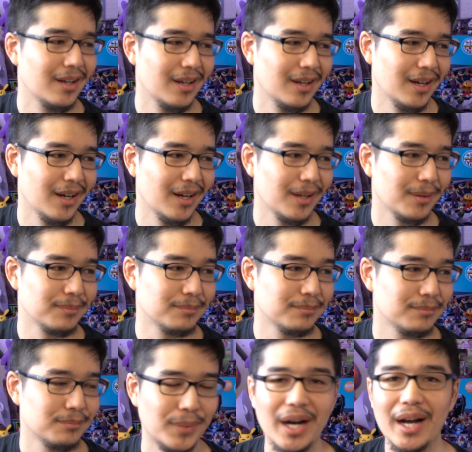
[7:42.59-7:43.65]
um,
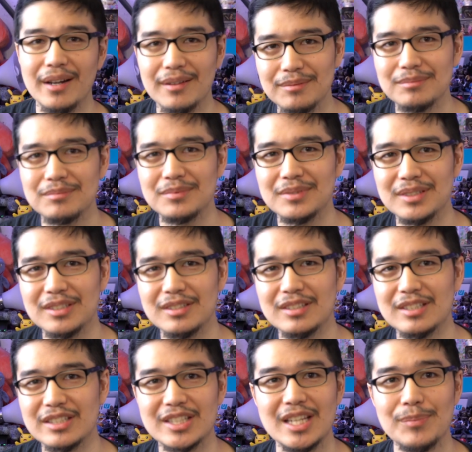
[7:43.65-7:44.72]
but
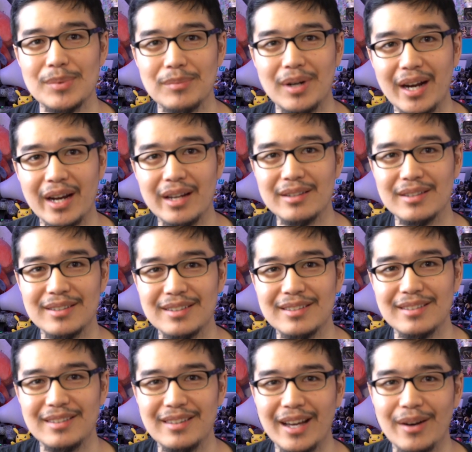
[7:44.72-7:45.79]
just keep in mind
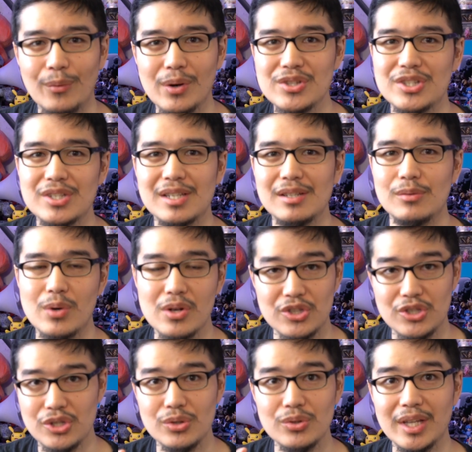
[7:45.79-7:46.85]
that once you
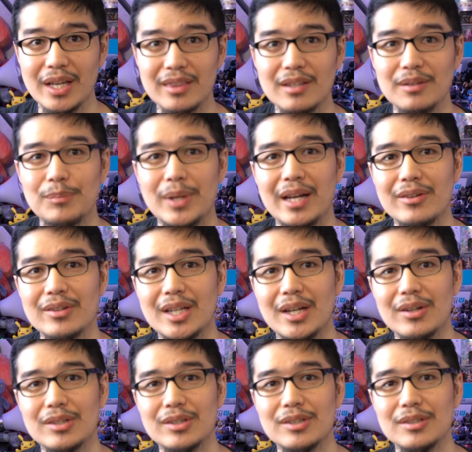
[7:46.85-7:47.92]
once you get the banner
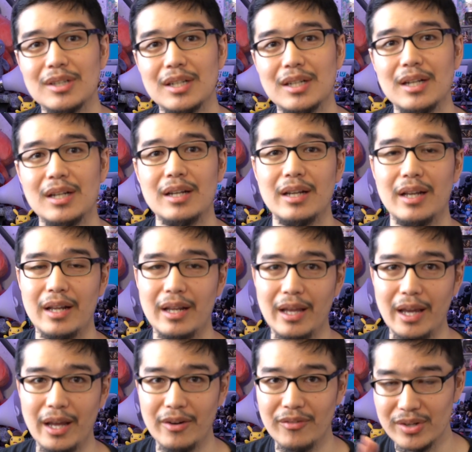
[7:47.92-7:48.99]
character,
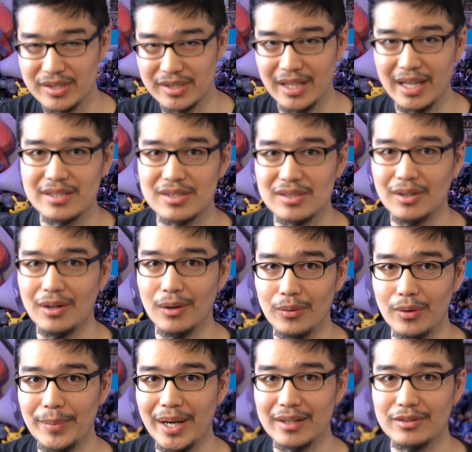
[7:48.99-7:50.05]
it resets all the
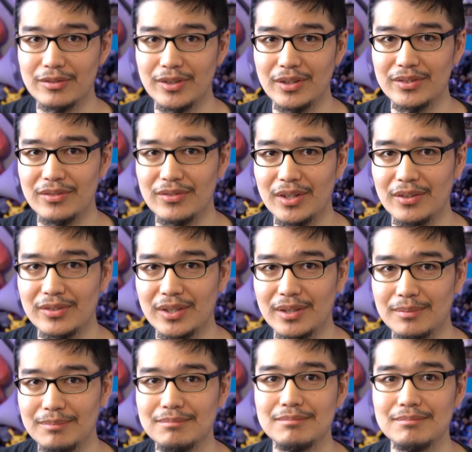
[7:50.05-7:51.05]
way back to 50-50.